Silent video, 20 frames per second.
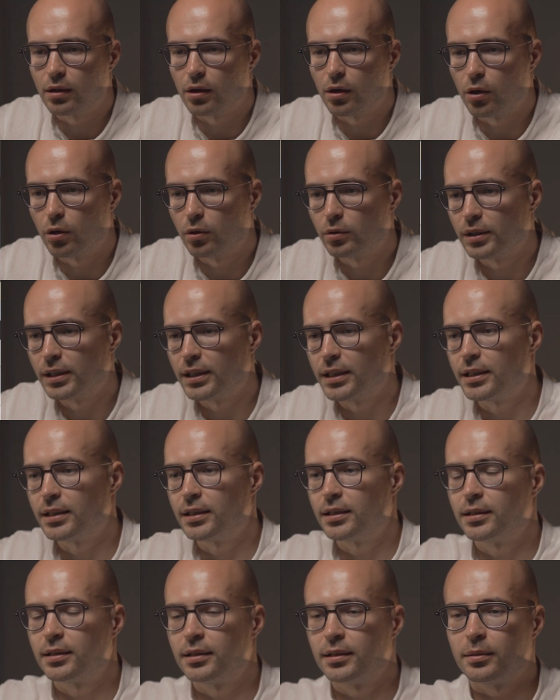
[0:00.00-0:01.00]

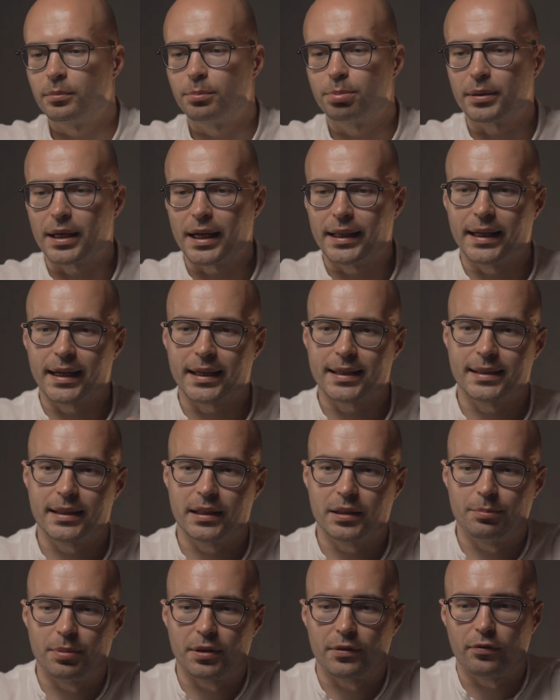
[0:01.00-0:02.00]
only products
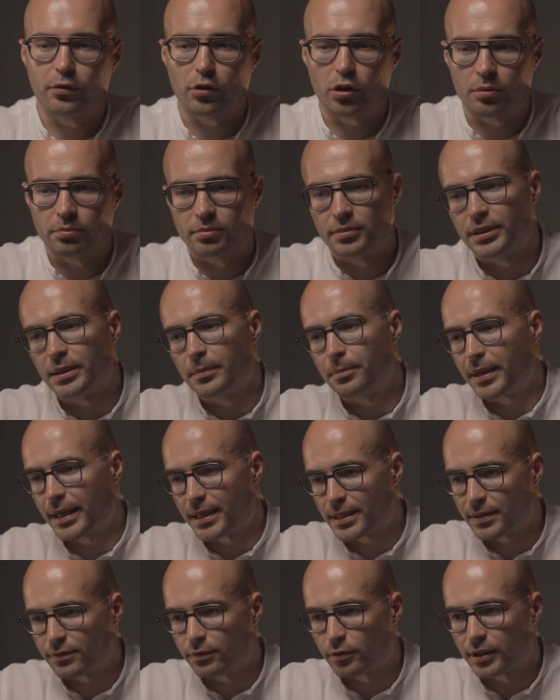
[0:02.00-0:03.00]
that perform the
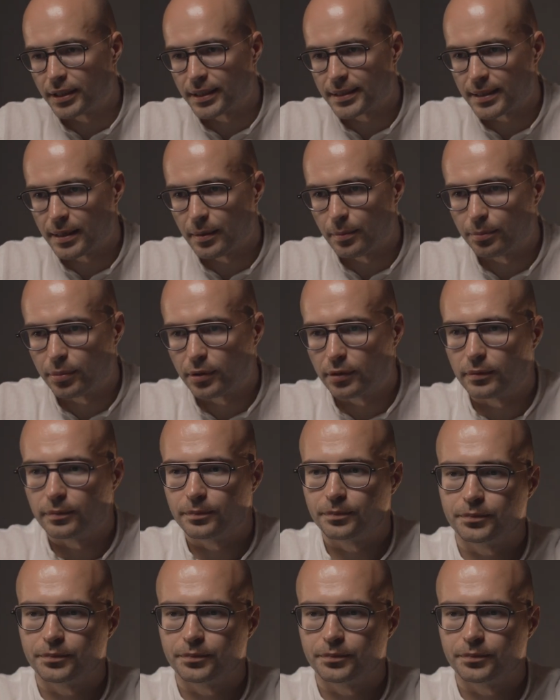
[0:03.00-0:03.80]
best, for example.